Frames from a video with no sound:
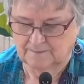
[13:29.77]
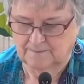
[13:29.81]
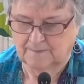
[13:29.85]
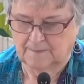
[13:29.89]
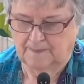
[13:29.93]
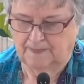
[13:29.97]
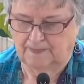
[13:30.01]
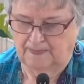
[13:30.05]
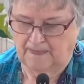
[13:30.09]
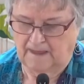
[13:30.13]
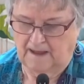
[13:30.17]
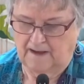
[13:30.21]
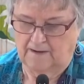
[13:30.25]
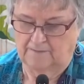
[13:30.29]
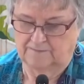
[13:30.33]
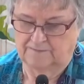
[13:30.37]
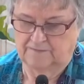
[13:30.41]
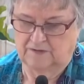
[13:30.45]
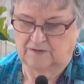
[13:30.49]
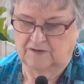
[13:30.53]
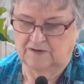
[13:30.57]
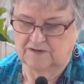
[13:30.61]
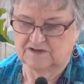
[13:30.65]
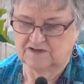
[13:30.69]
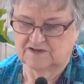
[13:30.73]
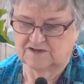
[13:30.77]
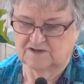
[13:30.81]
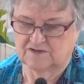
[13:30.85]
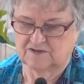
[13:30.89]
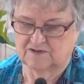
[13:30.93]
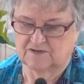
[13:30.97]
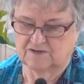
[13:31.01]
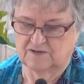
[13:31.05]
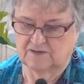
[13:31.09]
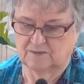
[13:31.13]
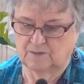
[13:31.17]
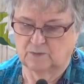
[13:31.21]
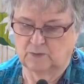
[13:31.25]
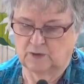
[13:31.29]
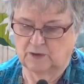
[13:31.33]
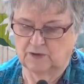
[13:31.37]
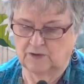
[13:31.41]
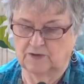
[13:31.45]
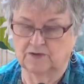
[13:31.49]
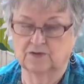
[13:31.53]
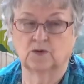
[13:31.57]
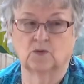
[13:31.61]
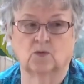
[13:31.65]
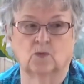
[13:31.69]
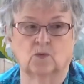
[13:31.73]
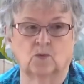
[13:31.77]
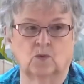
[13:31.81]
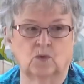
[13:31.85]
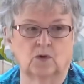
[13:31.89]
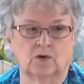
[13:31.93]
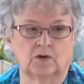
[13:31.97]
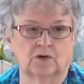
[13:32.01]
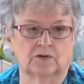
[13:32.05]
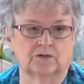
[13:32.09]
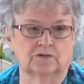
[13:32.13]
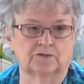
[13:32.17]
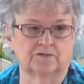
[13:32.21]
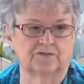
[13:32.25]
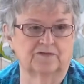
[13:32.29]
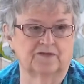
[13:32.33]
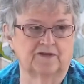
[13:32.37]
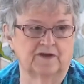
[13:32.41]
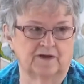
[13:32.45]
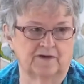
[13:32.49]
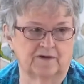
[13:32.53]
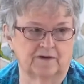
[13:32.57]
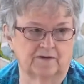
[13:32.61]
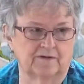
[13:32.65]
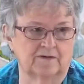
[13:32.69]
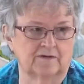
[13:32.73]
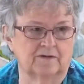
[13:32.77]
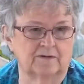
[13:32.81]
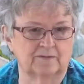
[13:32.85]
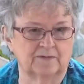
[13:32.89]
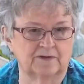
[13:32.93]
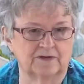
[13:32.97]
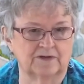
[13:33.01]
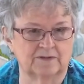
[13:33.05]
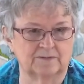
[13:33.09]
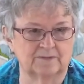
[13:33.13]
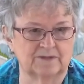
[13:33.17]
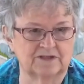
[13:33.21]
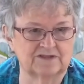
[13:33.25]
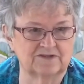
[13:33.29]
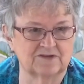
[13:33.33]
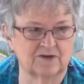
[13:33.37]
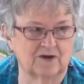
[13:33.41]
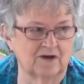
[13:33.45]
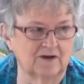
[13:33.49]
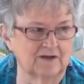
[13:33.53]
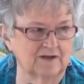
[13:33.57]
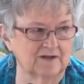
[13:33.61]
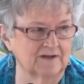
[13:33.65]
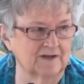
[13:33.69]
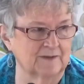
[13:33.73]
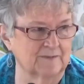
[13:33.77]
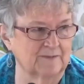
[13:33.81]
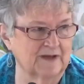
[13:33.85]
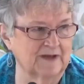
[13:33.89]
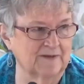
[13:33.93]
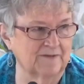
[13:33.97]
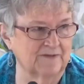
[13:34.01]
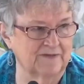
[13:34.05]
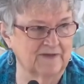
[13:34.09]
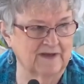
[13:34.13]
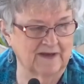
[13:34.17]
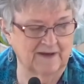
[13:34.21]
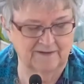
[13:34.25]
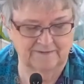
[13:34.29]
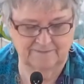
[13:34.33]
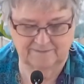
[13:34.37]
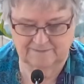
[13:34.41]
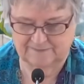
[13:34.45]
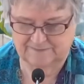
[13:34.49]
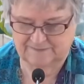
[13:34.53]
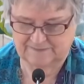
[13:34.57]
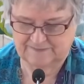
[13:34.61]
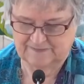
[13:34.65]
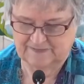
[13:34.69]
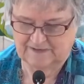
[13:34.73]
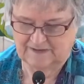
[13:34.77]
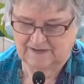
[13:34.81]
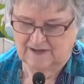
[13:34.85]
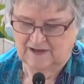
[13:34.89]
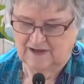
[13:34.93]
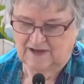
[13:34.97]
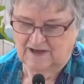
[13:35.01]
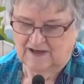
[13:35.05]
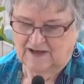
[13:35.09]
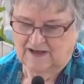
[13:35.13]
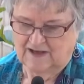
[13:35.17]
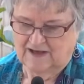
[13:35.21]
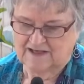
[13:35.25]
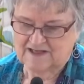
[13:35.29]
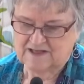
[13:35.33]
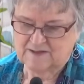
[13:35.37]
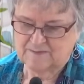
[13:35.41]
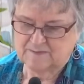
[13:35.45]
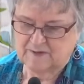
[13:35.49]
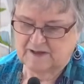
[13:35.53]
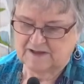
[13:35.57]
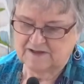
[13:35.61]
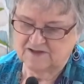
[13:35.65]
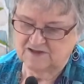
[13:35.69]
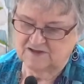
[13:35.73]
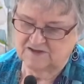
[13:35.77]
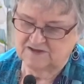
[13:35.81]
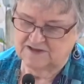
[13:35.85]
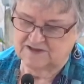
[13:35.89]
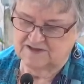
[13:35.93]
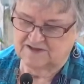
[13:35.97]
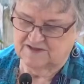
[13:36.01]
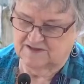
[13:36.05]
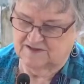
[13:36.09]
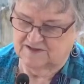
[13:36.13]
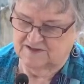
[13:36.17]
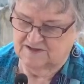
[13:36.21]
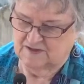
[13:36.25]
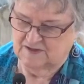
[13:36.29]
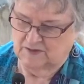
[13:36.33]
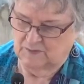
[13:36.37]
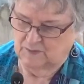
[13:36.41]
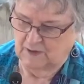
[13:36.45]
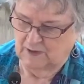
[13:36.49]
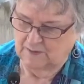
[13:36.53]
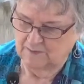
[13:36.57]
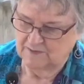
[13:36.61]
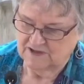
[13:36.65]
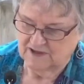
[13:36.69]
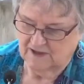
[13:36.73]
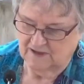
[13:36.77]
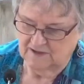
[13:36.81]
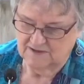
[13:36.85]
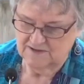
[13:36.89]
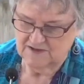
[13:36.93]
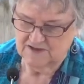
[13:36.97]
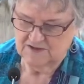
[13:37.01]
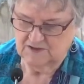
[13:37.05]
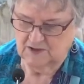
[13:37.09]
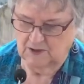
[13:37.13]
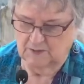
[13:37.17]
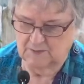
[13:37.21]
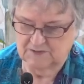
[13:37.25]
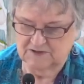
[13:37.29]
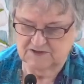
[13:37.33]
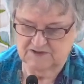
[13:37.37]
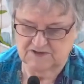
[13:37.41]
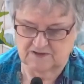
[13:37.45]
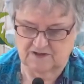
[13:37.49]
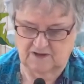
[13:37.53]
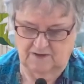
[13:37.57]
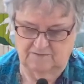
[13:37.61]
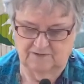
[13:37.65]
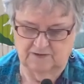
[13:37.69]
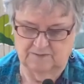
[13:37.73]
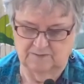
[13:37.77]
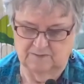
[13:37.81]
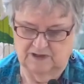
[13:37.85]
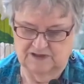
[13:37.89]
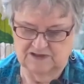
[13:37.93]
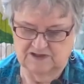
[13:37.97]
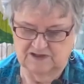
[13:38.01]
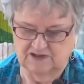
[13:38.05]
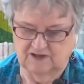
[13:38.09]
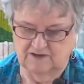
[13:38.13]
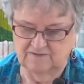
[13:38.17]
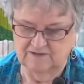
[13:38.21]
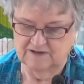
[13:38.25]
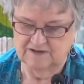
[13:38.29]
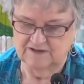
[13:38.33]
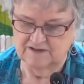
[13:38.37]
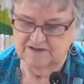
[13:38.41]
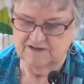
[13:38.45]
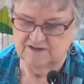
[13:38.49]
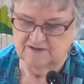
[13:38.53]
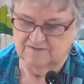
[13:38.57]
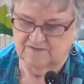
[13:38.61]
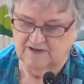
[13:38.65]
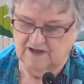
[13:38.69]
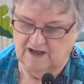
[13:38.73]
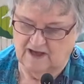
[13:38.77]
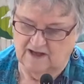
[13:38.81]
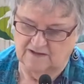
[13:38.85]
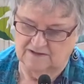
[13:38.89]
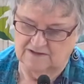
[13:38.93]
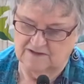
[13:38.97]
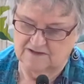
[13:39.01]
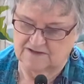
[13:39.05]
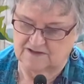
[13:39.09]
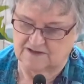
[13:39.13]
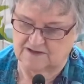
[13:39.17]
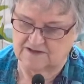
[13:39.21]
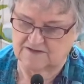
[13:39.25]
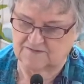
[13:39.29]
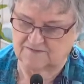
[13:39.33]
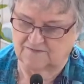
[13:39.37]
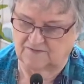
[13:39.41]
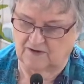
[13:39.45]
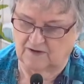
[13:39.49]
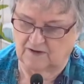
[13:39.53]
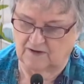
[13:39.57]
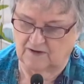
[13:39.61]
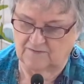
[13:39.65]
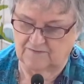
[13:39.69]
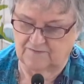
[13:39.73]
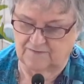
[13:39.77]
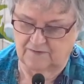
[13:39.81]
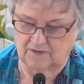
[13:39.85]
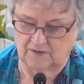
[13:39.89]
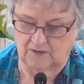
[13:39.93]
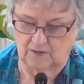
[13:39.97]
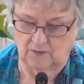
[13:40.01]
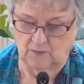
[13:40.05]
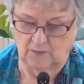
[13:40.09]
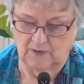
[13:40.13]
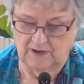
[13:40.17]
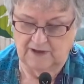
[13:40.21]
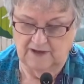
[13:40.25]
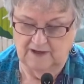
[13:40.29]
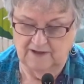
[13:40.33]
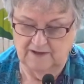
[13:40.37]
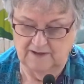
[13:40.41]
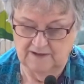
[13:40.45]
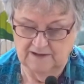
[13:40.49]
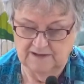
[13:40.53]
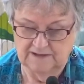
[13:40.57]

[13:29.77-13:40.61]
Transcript: Now, notice the word world there. I'm going to be talking about that. Especially since the Webb telescope discovered much evidence of galaxies far, far away,